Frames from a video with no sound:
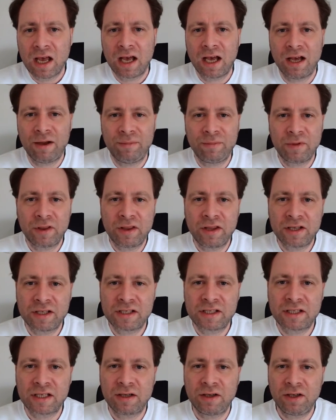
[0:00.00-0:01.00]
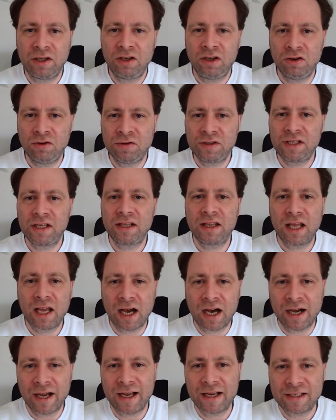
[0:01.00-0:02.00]
Using
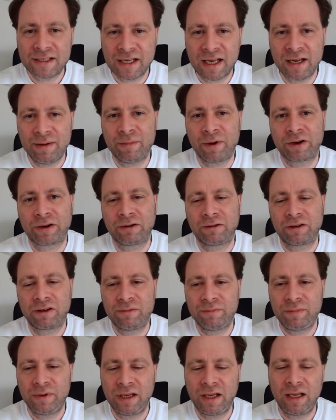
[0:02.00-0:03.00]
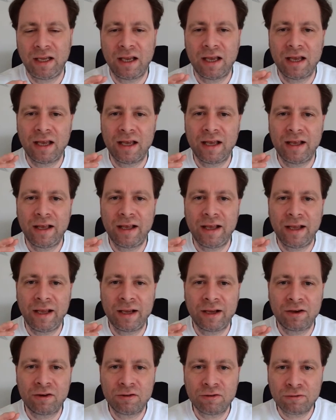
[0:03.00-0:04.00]
the ISA model can be
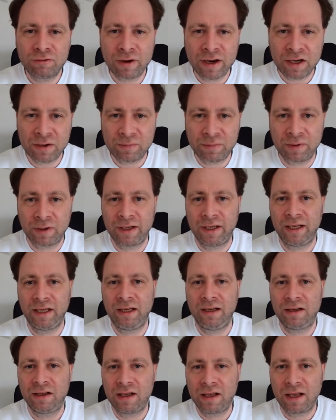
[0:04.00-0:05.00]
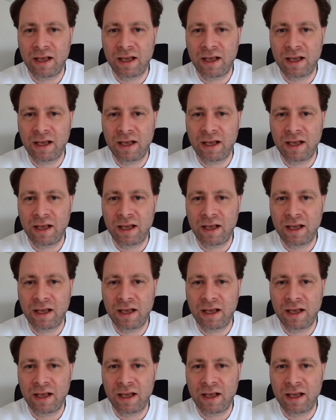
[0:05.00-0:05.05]
incredibly